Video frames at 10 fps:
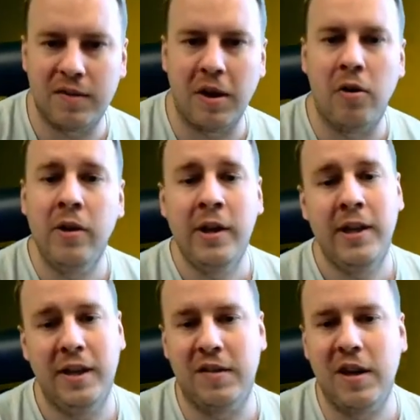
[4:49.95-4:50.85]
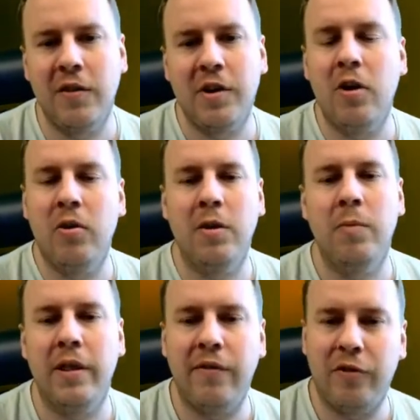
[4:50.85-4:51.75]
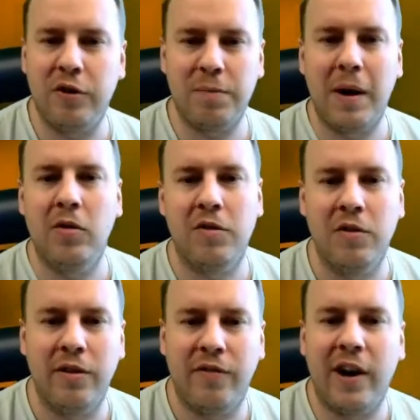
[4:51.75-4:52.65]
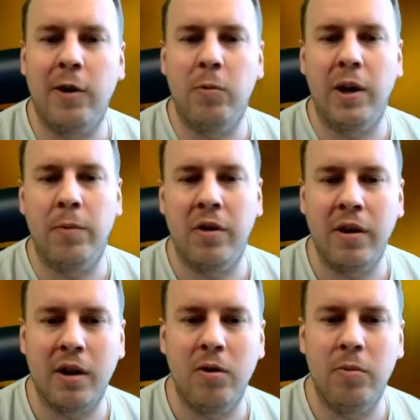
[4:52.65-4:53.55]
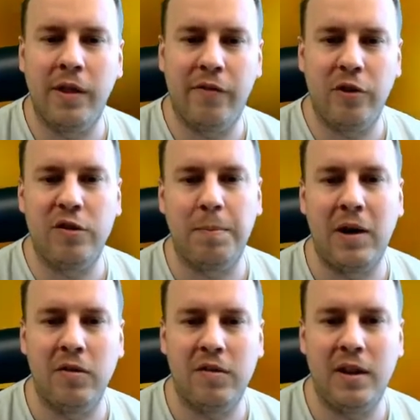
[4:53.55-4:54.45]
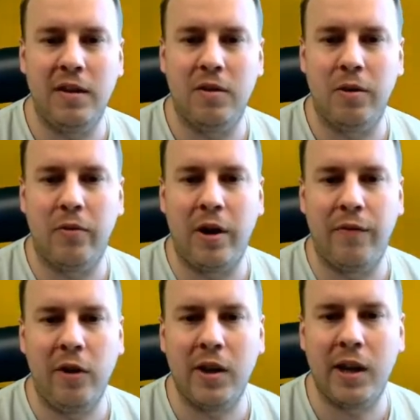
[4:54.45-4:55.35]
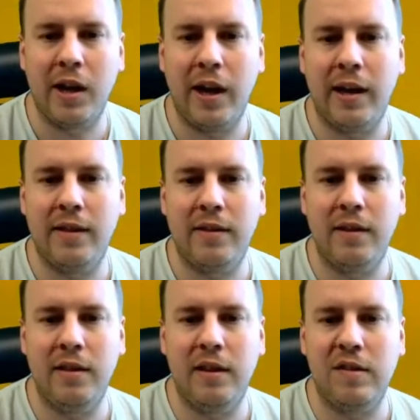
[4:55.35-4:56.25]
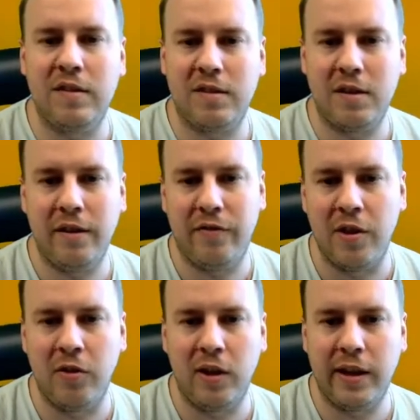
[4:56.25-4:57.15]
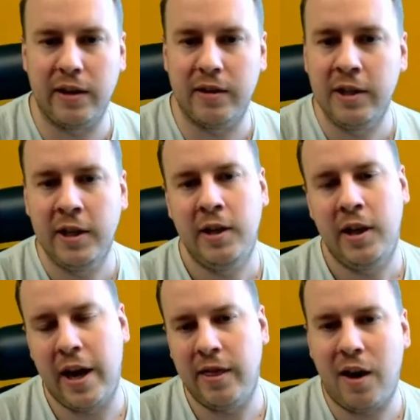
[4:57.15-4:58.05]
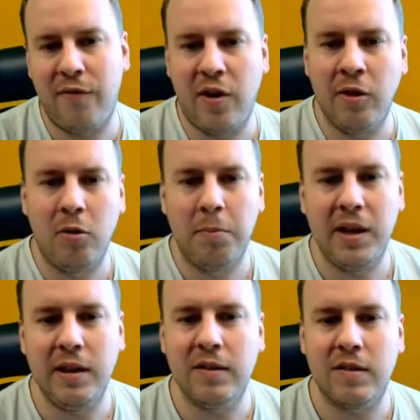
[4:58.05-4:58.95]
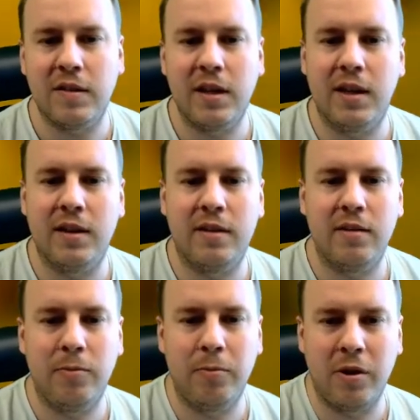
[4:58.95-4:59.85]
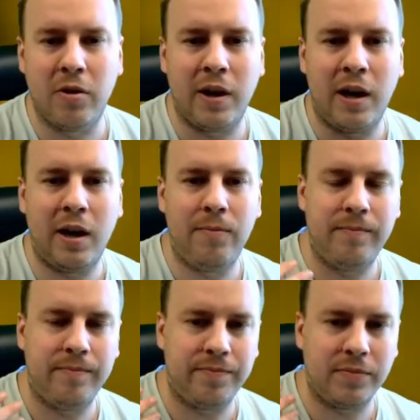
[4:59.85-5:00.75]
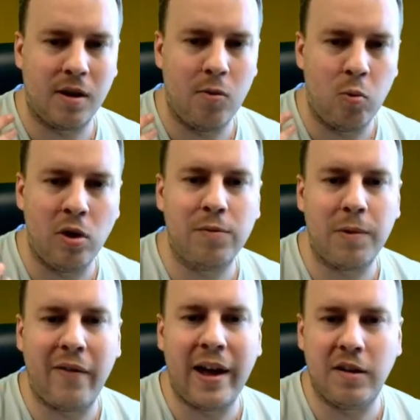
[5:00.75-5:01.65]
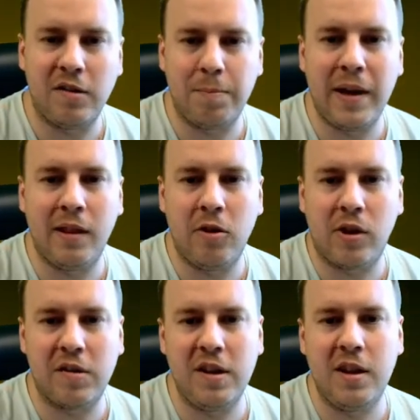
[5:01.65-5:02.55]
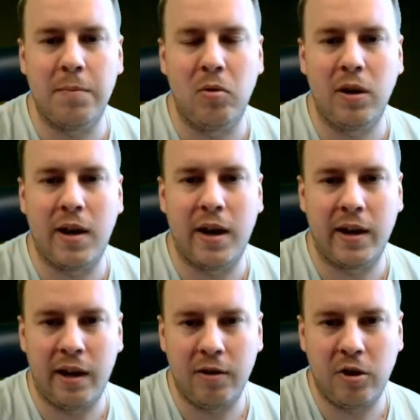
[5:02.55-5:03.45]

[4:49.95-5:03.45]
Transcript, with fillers: So instead of going with the first bounce on the fairway, we're gonna go with the first bounce into the rough. Look at this funnel here. And a funnel means that we're gonna once we have added spin, you can see the ball guideline.